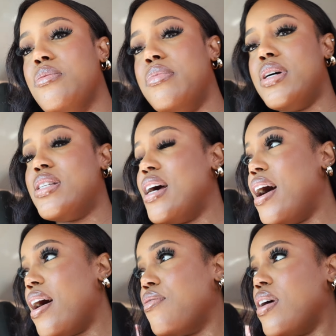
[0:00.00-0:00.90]
but I
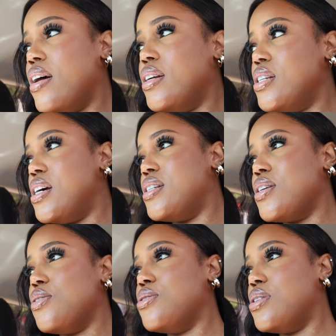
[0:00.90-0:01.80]
haven't gotten a chance to
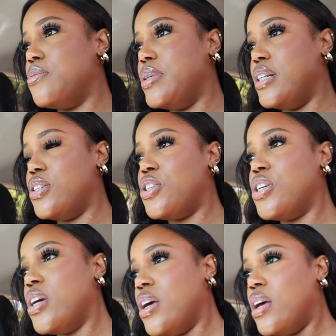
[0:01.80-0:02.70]
go to the beach
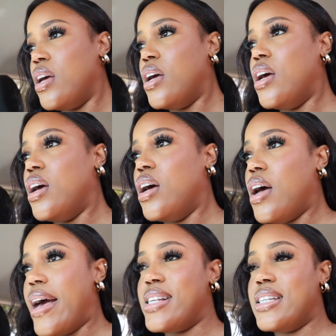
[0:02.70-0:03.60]

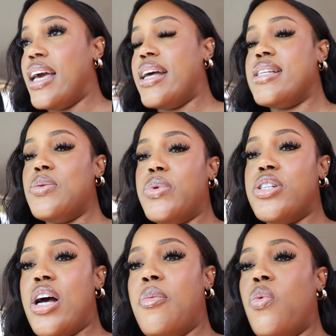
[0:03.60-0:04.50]
as yet,
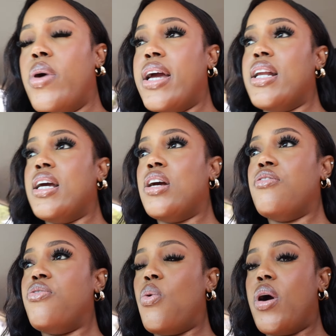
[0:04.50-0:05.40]
which I'm waiting
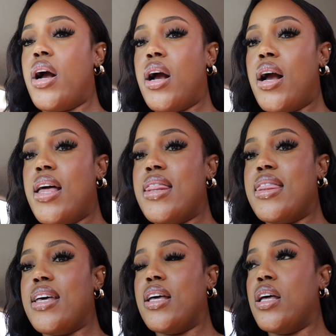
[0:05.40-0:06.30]
for
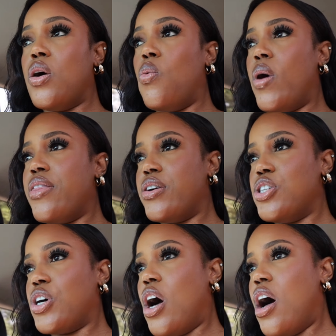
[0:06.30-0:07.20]
the weather
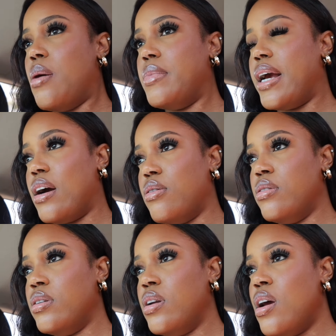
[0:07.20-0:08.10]
to calm
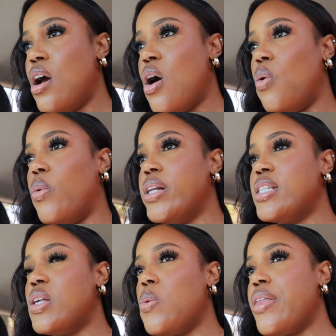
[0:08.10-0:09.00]
down.
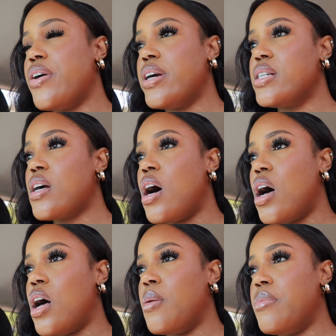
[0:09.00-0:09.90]
Once the weather is
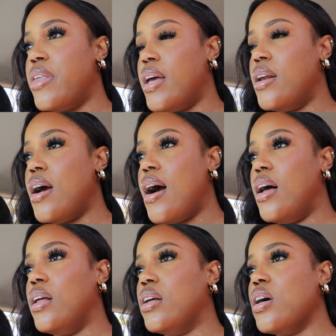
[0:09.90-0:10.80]
calm, then
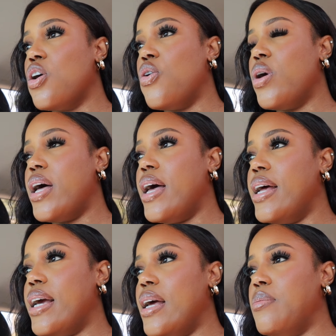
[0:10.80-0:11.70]
I'll go
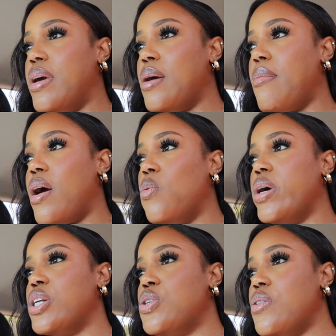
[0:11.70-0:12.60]
ahead and make my
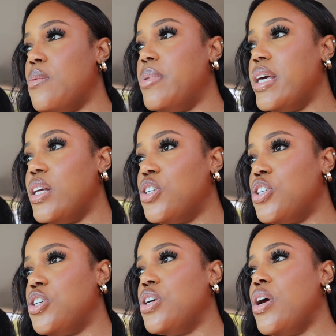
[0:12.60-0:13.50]
way to the
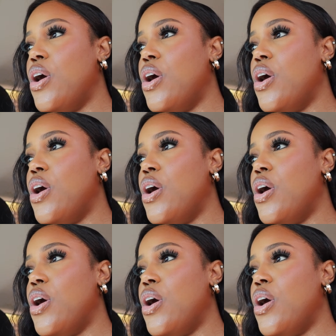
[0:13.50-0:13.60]
beach